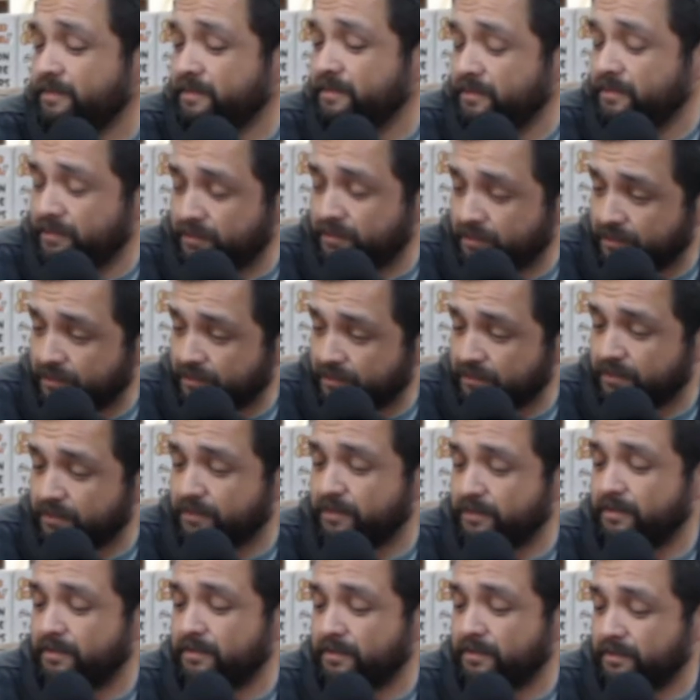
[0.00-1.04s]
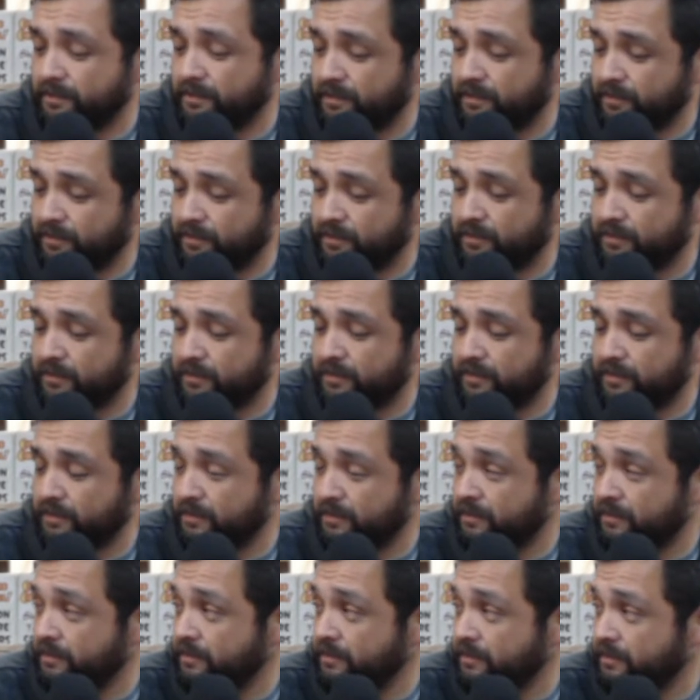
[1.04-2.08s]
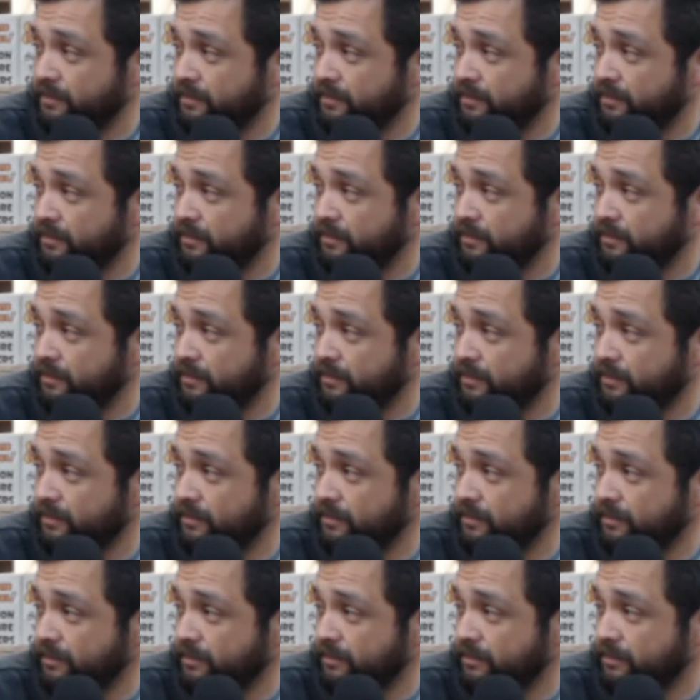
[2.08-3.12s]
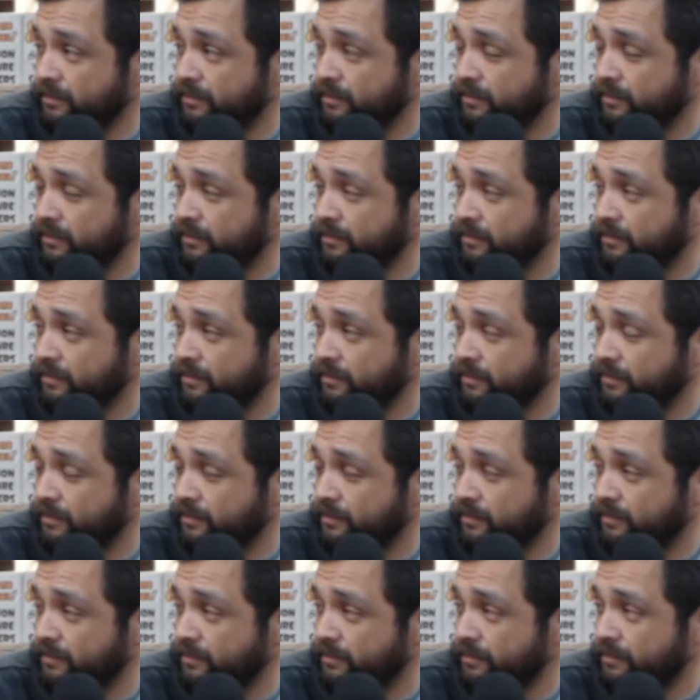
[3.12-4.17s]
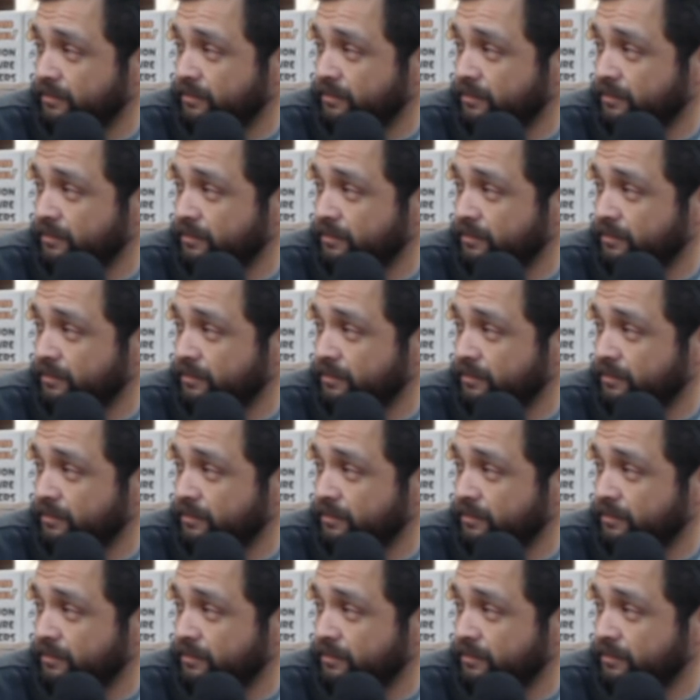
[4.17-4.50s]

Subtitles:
The person shown says nothing.